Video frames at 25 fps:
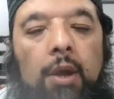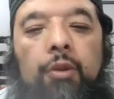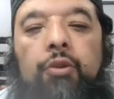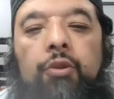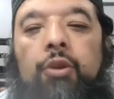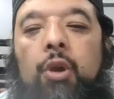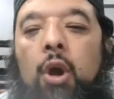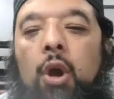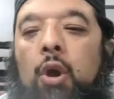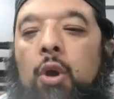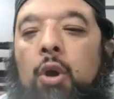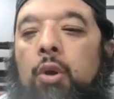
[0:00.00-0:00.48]

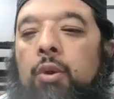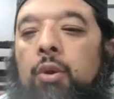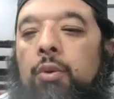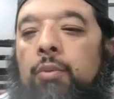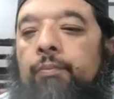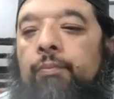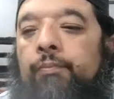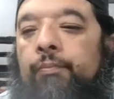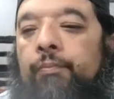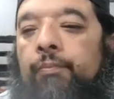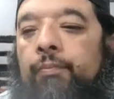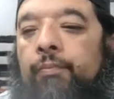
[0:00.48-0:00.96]
So
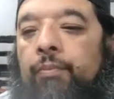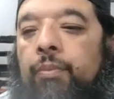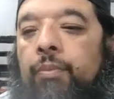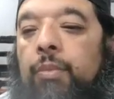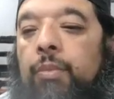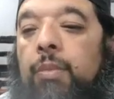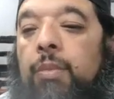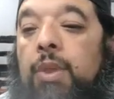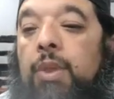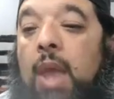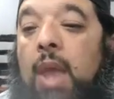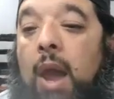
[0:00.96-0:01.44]

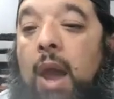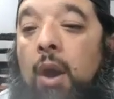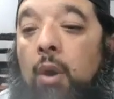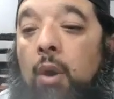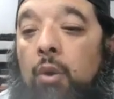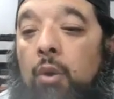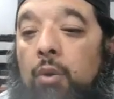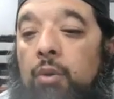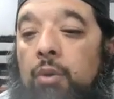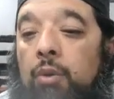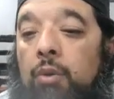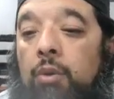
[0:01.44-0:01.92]

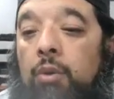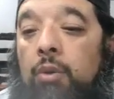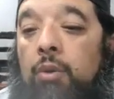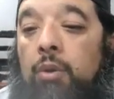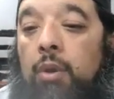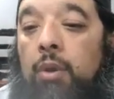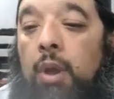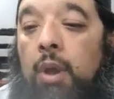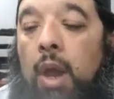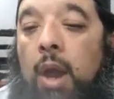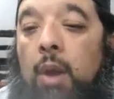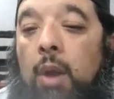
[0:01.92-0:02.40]
now
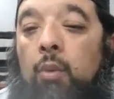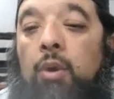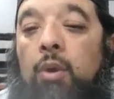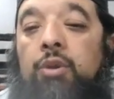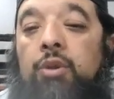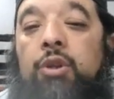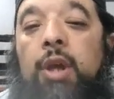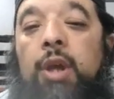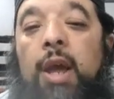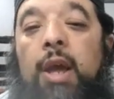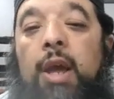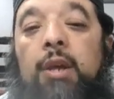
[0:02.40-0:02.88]
I
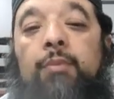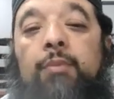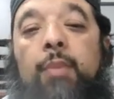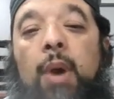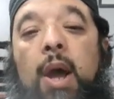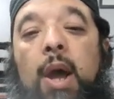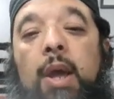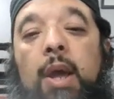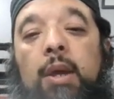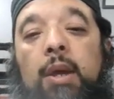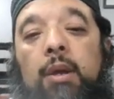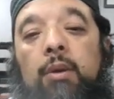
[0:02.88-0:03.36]
want to end
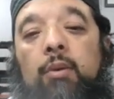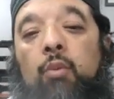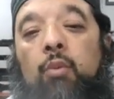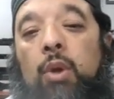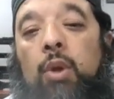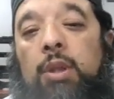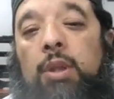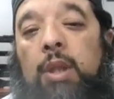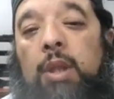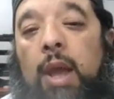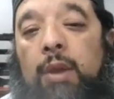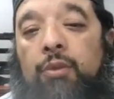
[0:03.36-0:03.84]
by
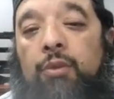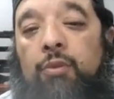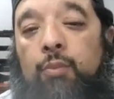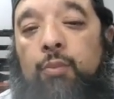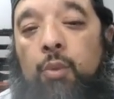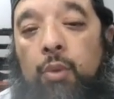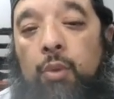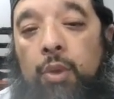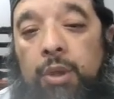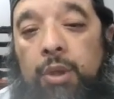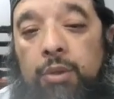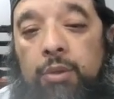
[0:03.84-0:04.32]
one last
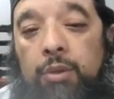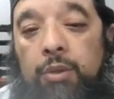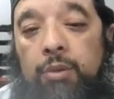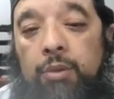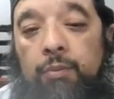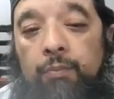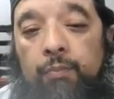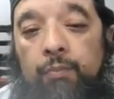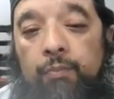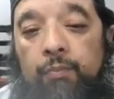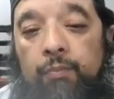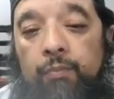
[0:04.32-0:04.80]
point.
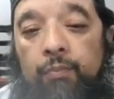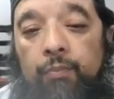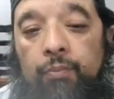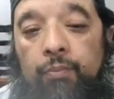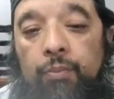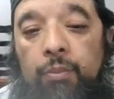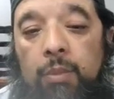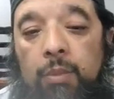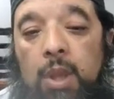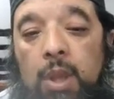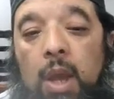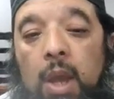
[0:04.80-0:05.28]

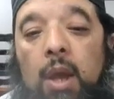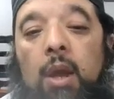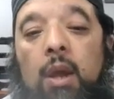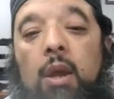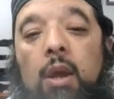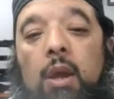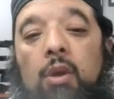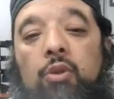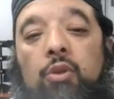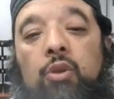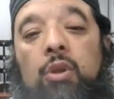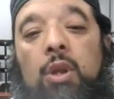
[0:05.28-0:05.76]

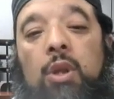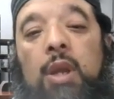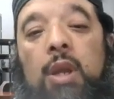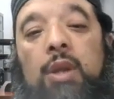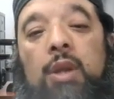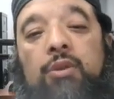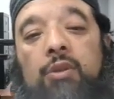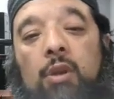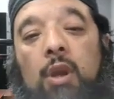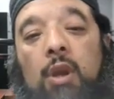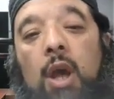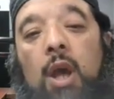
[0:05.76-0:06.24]

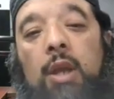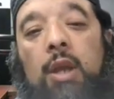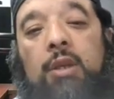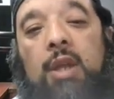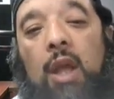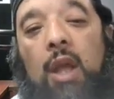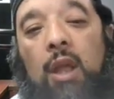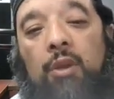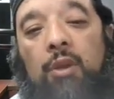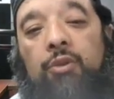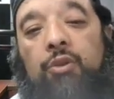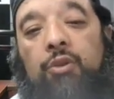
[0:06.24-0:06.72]
Isra
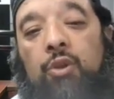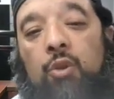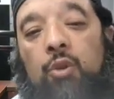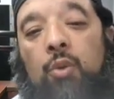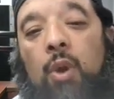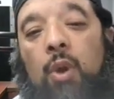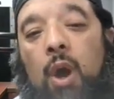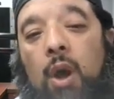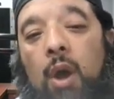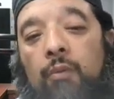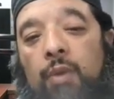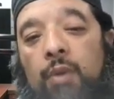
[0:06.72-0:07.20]
tells
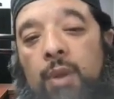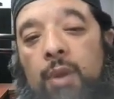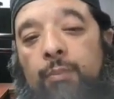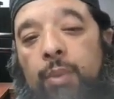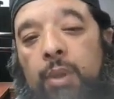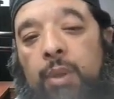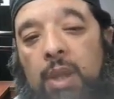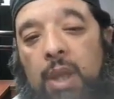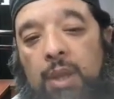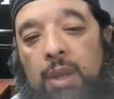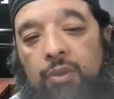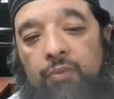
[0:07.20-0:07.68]
you of a
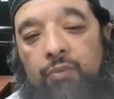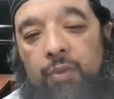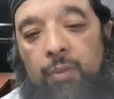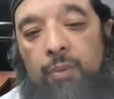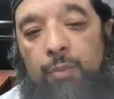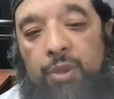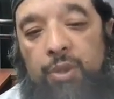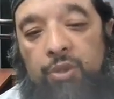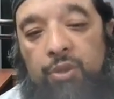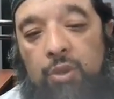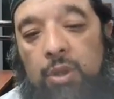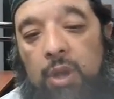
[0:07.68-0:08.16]
place from
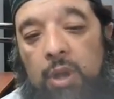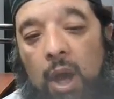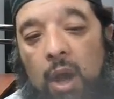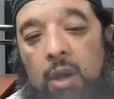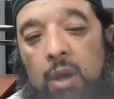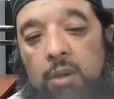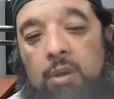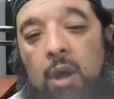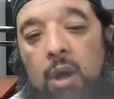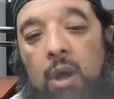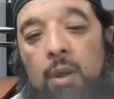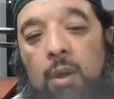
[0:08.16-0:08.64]
Masjid
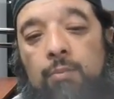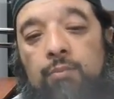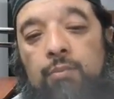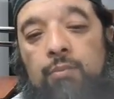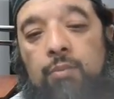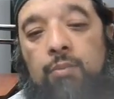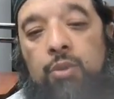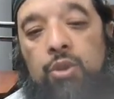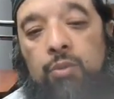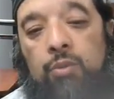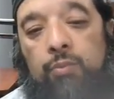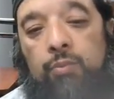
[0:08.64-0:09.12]

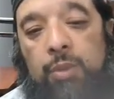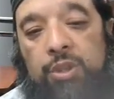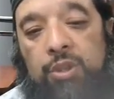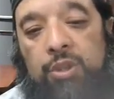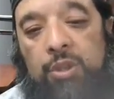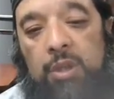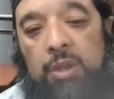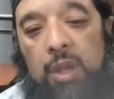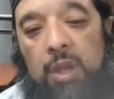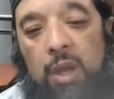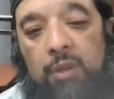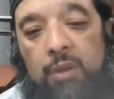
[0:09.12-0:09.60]
al-Haram to
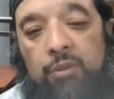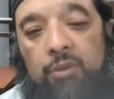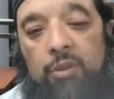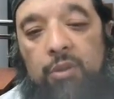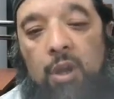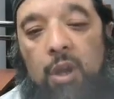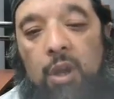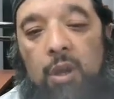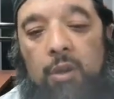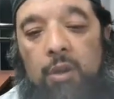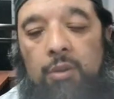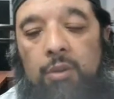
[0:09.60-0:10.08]
Masjid
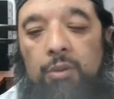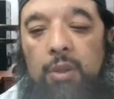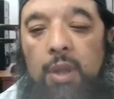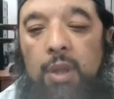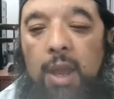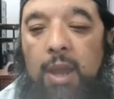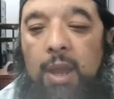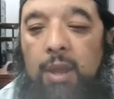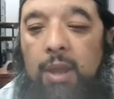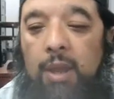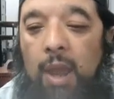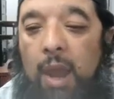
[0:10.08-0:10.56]
al-Aqsa,
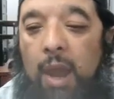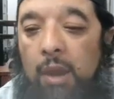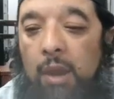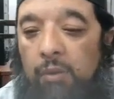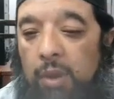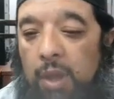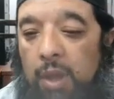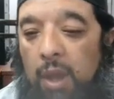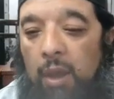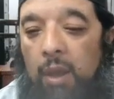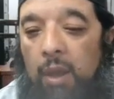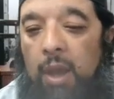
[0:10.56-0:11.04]

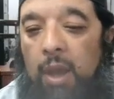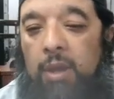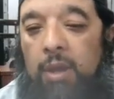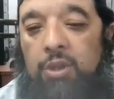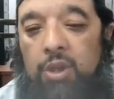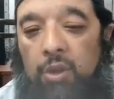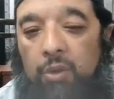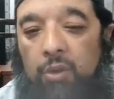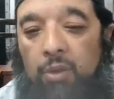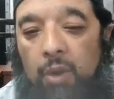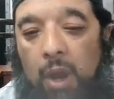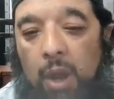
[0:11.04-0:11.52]
a
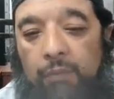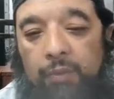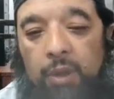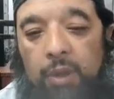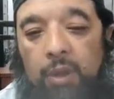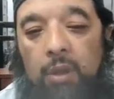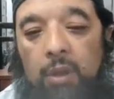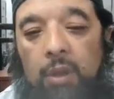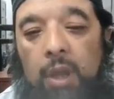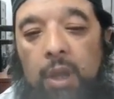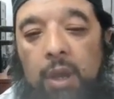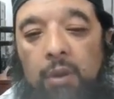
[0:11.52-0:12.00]

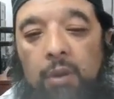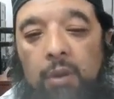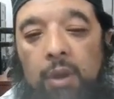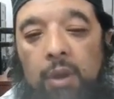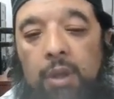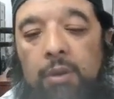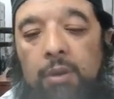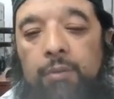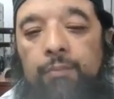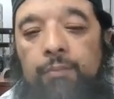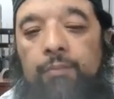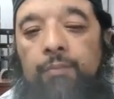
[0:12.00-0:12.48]
geographical area.